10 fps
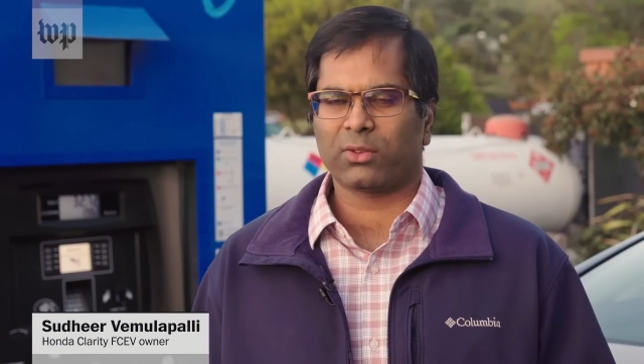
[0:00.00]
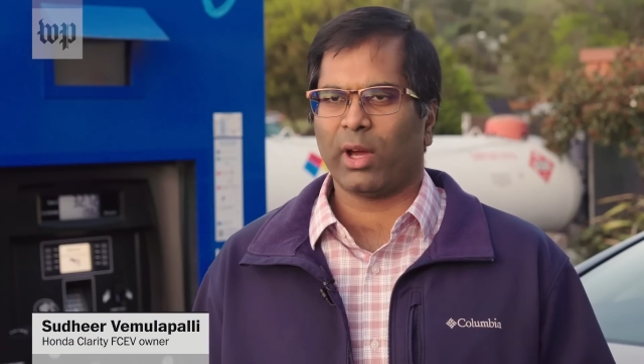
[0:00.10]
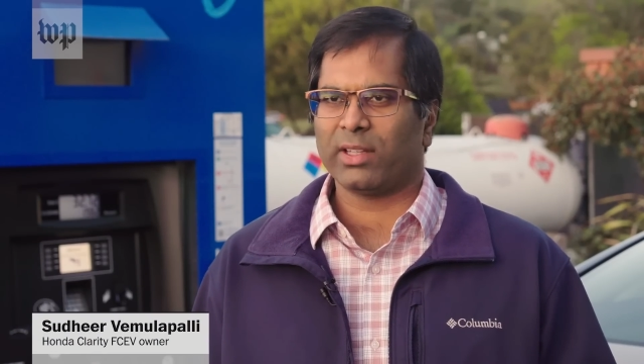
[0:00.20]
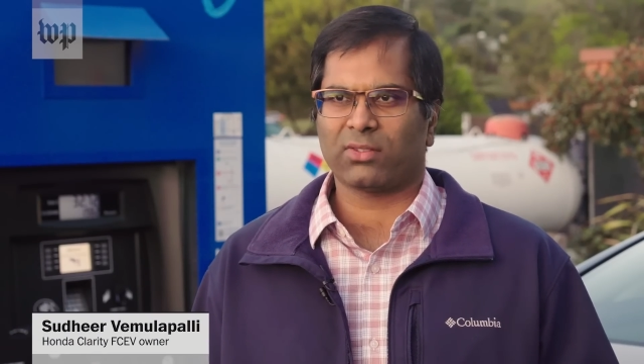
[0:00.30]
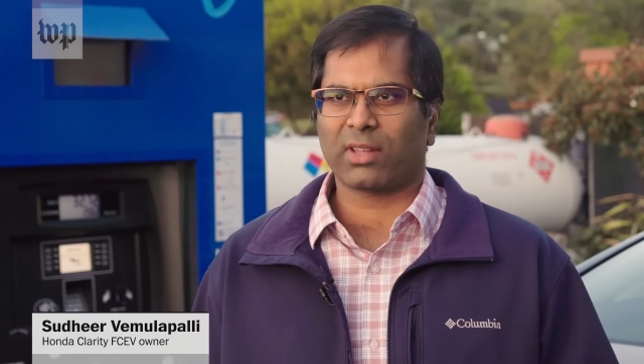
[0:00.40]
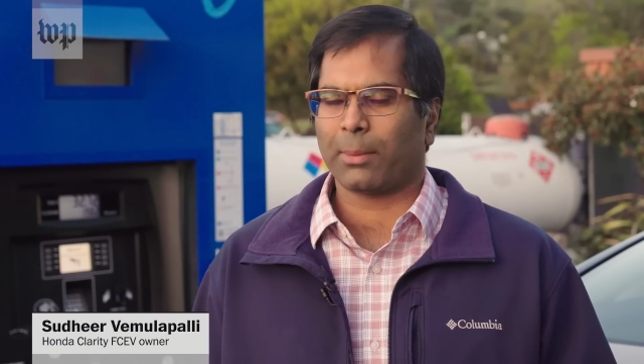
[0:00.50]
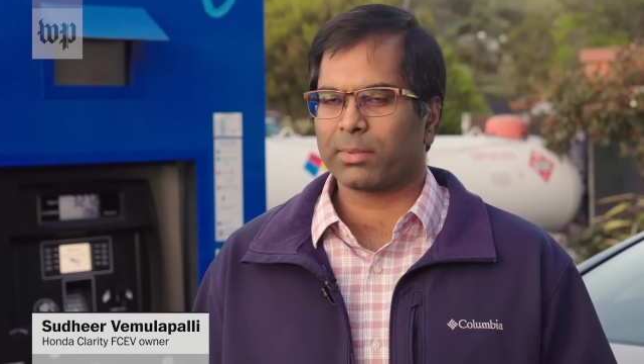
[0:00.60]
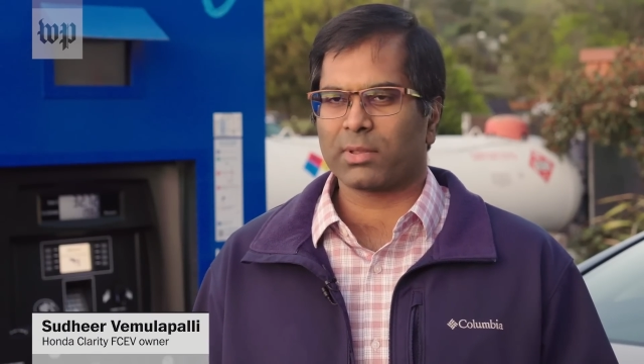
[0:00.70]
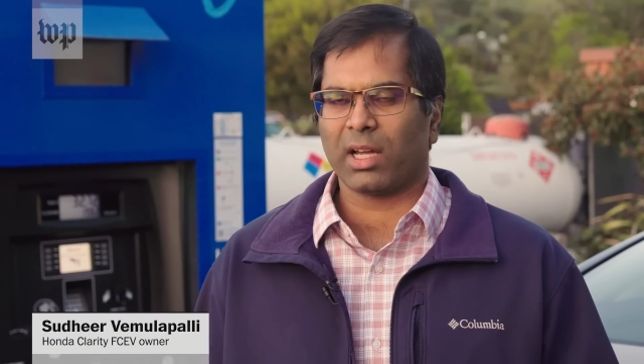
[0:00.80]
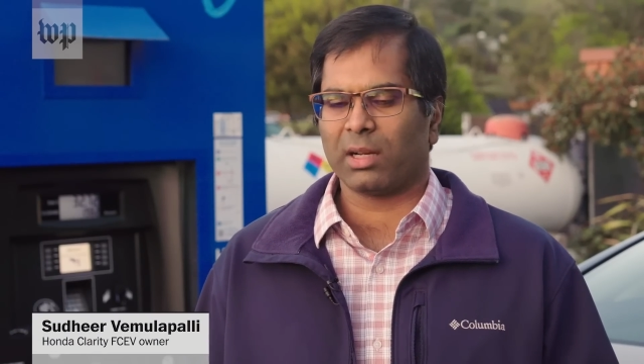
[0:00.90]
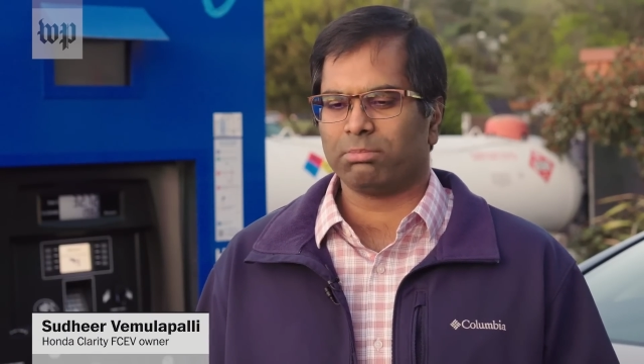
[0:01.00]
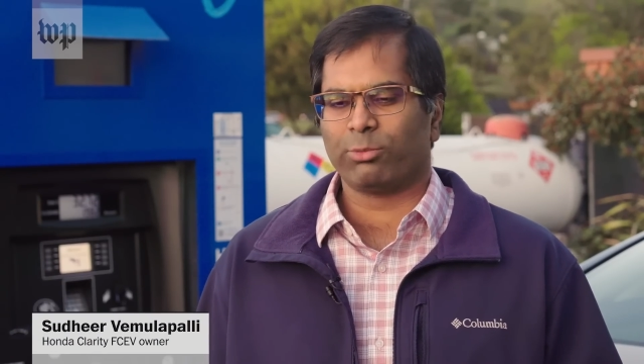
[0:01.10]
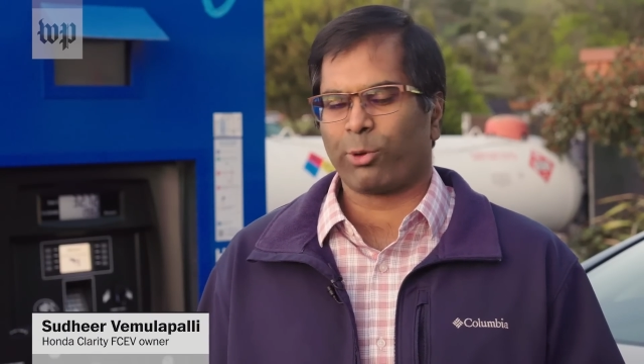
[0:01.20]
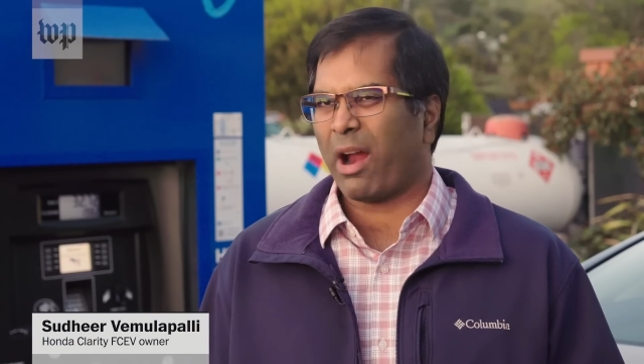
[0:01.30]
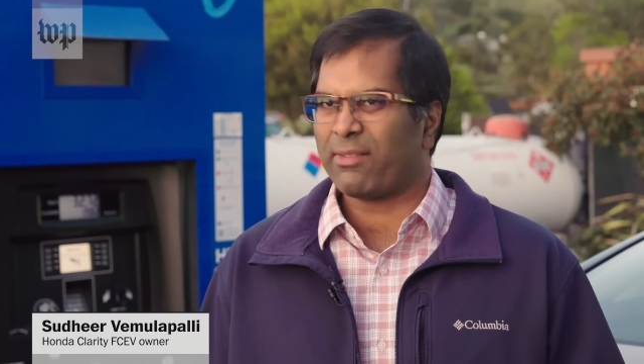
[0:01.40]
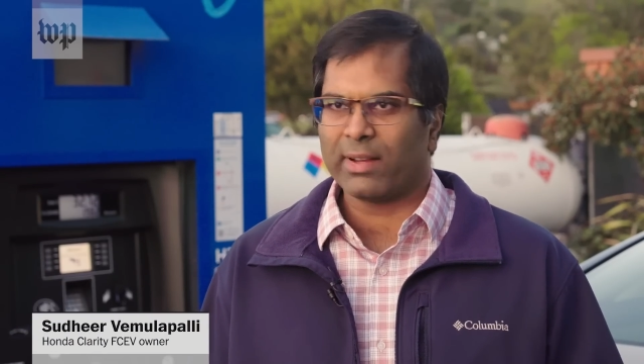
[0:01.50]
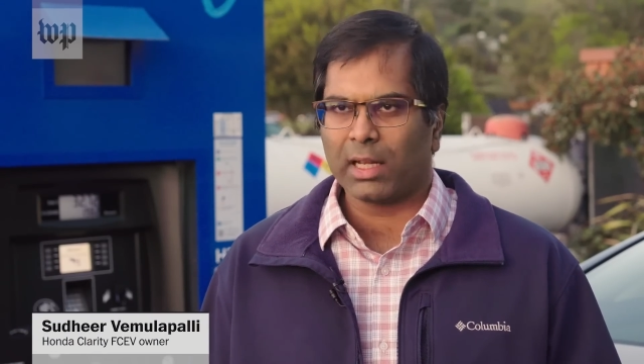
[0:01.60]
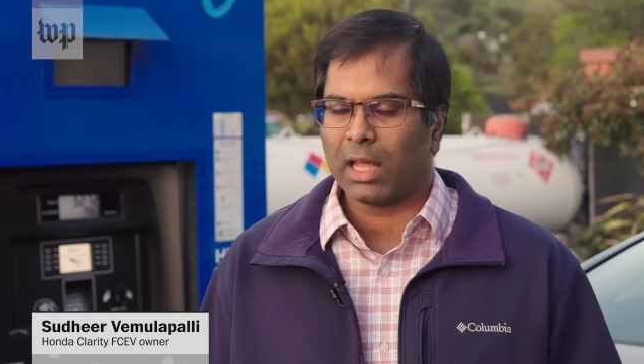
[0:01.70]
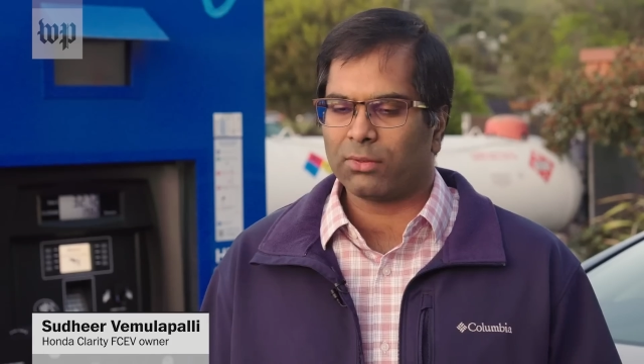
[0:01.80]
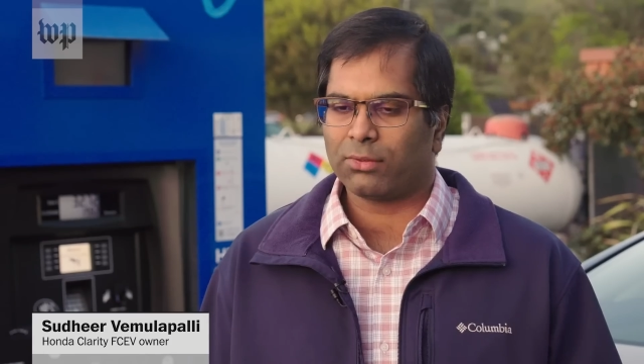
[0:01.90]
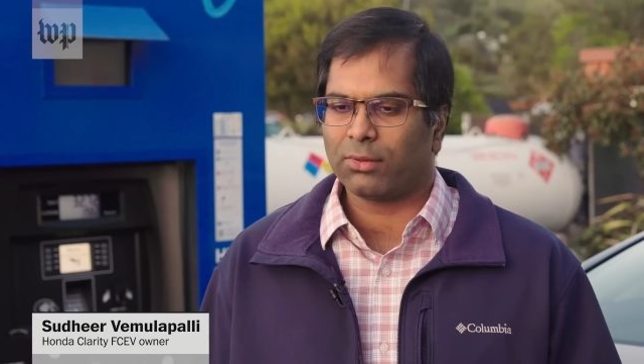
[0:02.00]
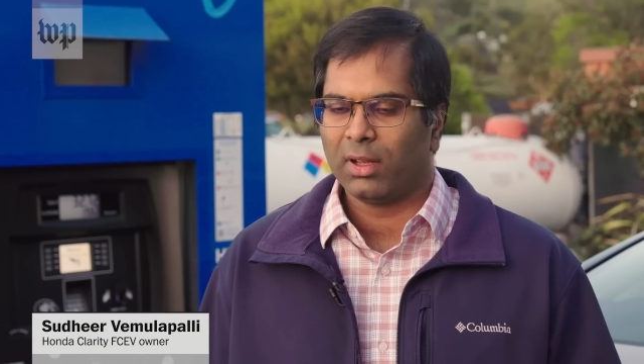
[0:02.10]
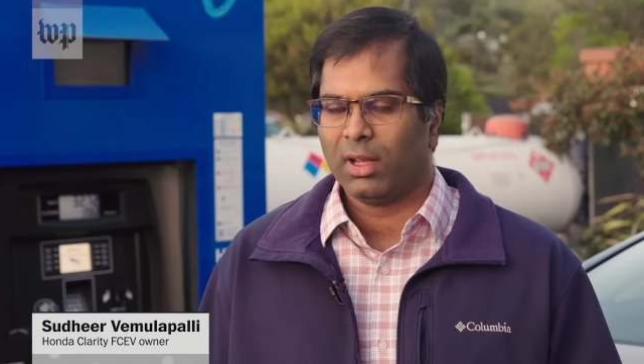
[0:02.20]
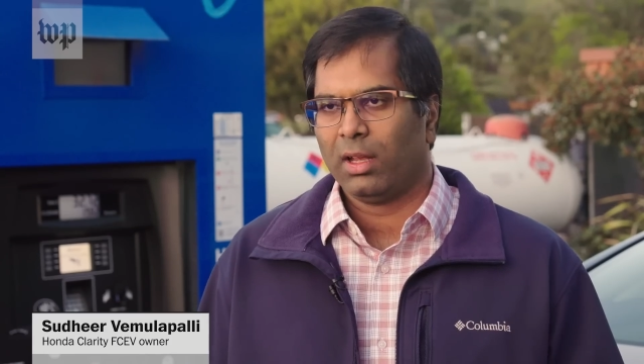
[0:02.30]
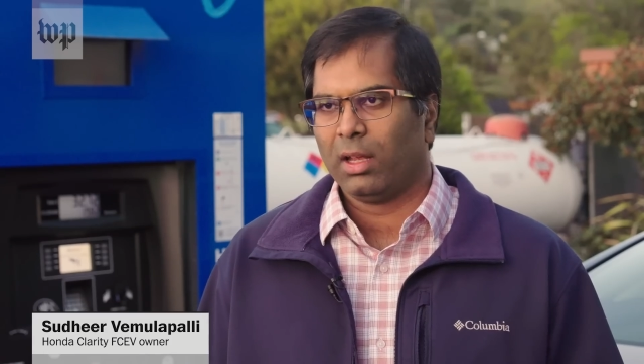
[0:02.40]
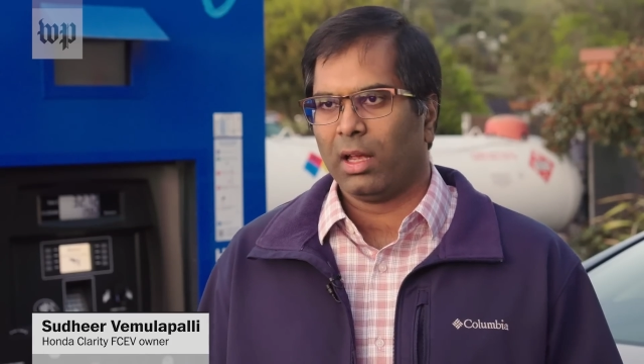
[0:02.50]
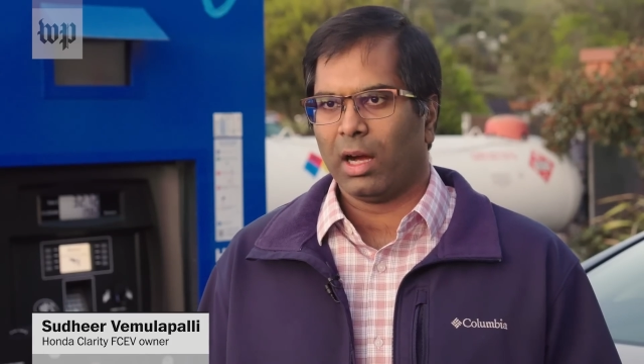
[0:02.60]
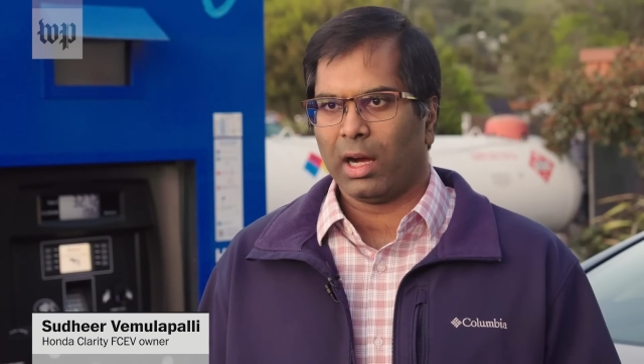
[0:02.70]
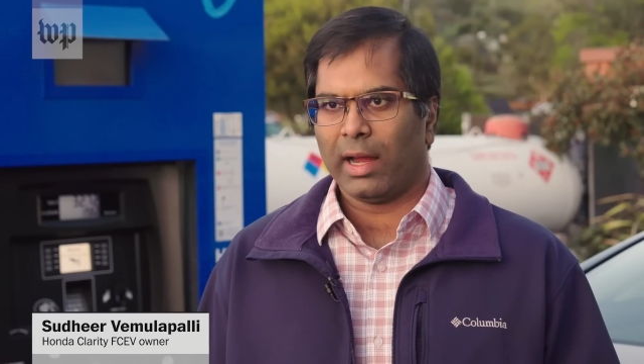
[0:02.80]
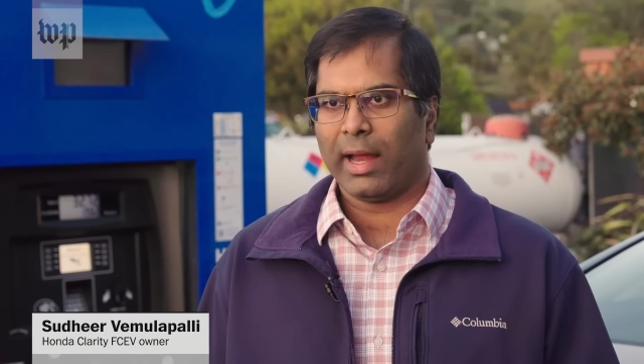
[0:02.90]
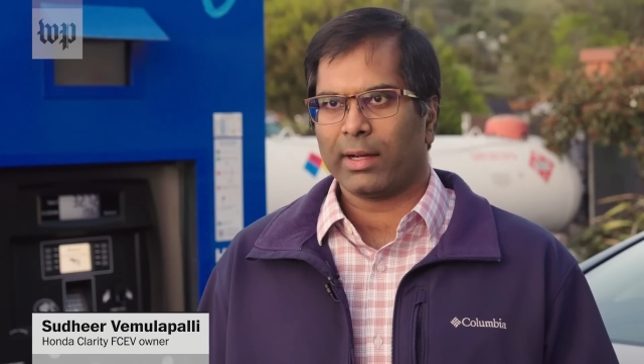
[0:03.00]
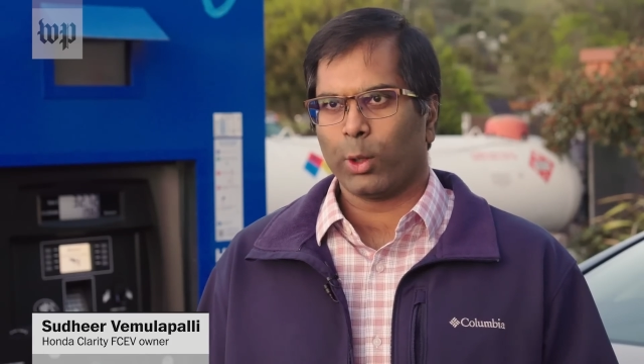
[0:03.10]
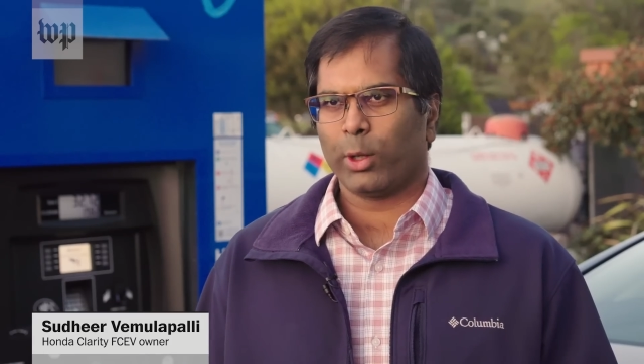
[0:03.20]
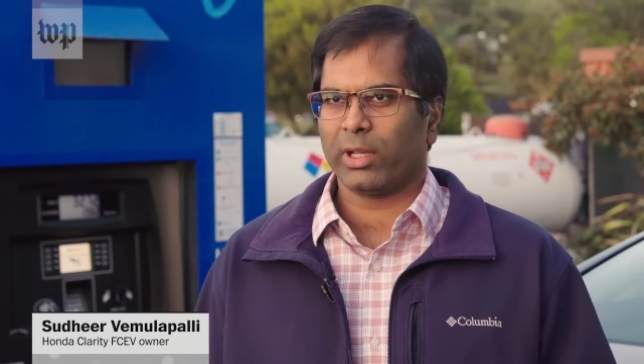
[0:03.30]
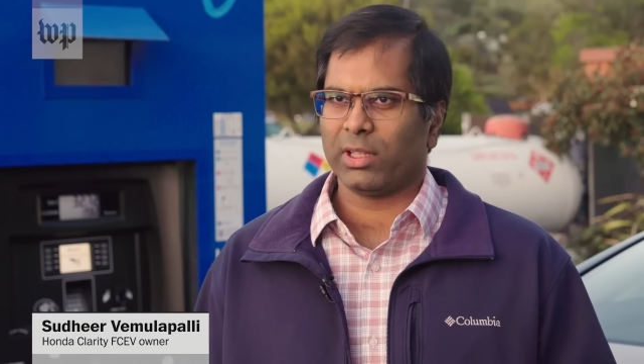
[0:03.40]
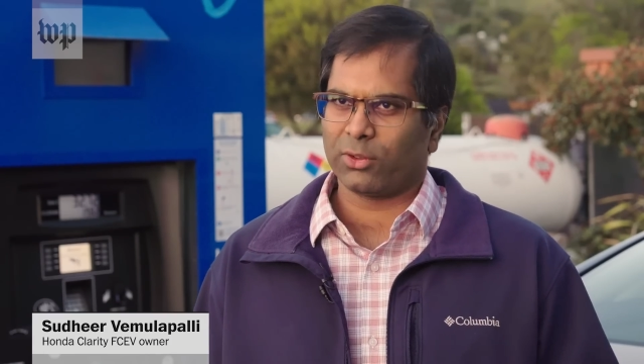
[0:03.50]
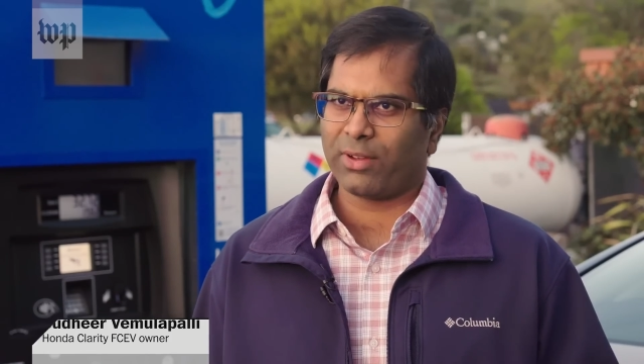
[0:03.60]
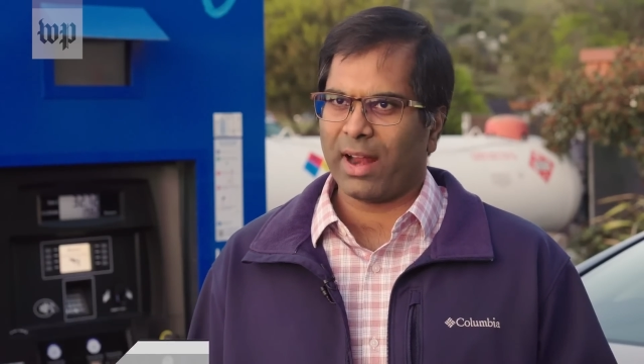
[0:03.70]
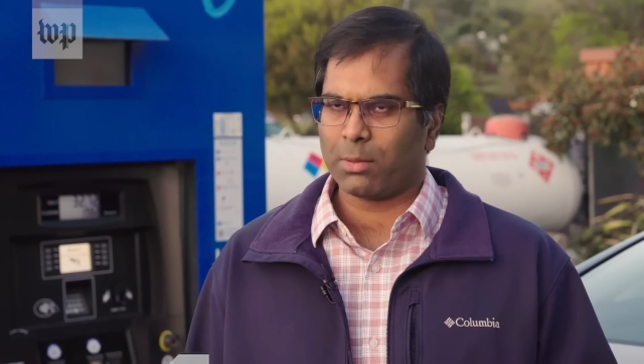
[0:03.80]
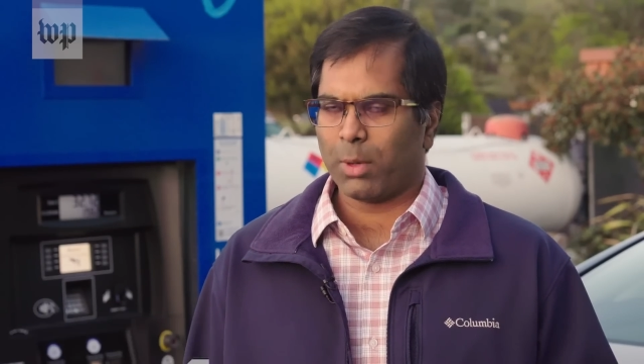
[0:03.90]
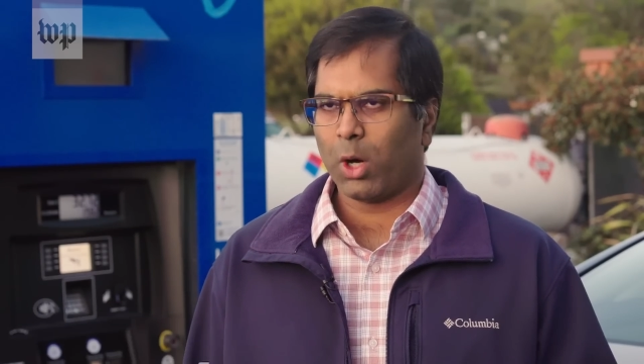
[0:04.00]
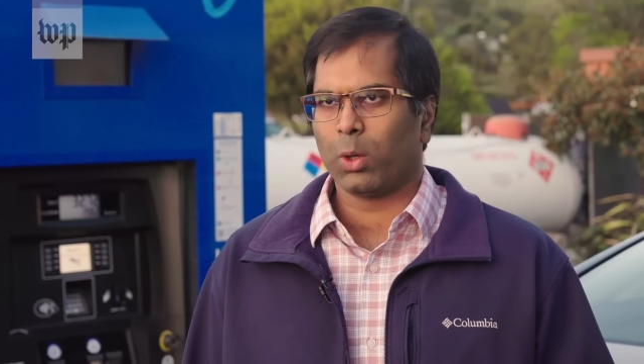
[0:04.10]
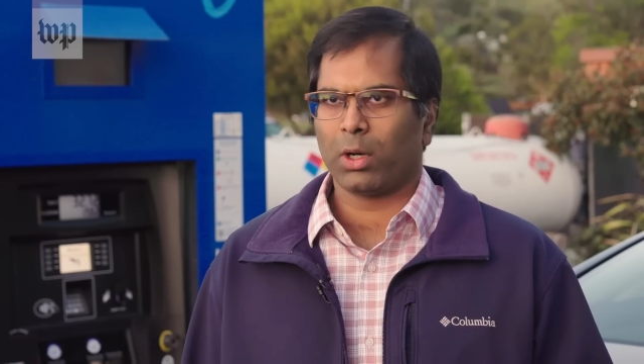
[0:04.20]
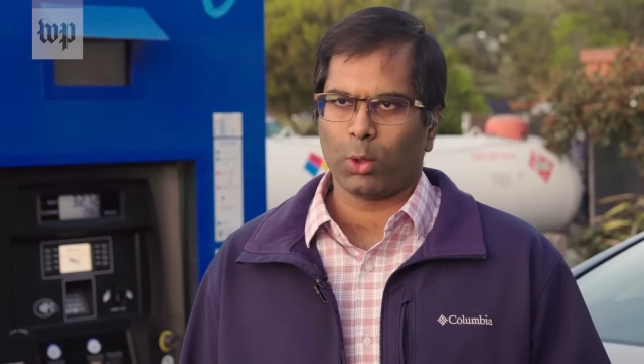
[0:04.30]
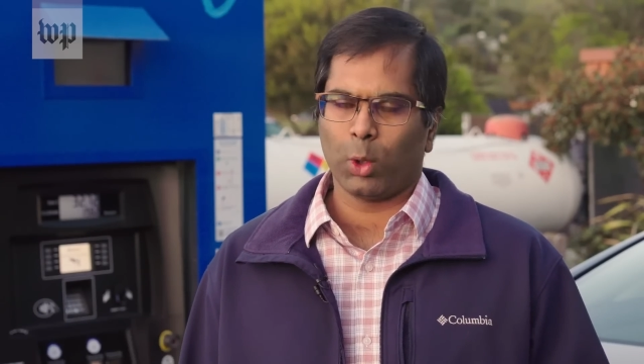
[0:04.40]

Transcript: So I just kept driving less and going to either San Ramon or